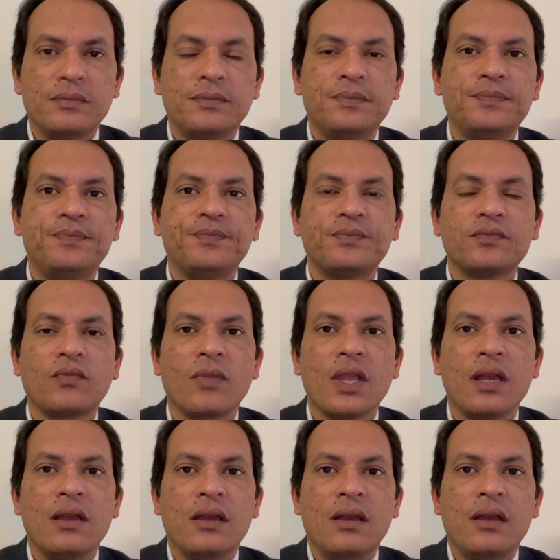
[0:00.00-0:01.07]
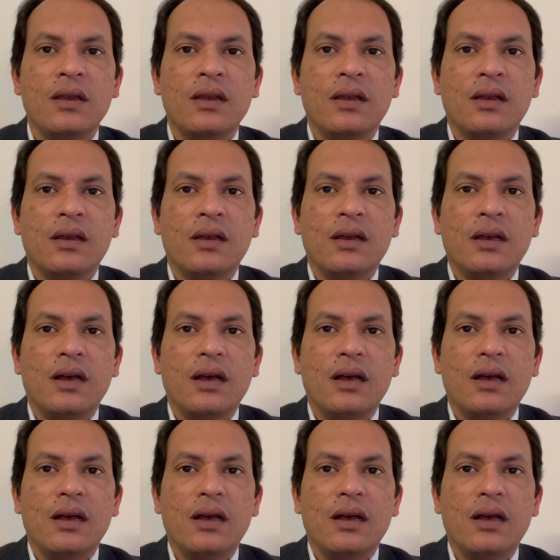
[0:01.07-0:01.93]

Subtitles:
(silence)